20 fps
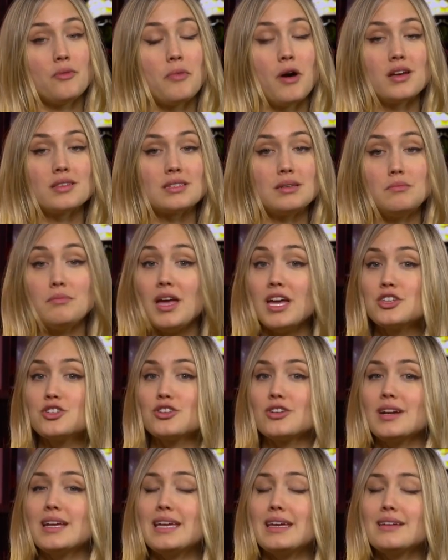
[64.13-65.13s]
the Boston
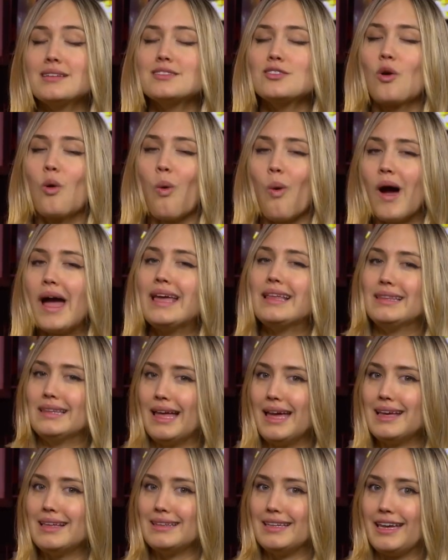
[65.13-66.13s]
Major is quite
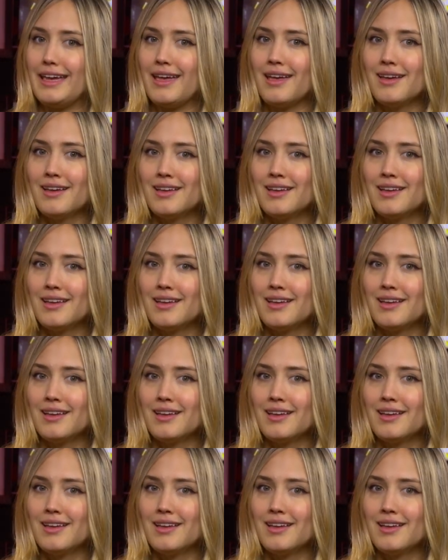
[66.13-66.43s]
likely.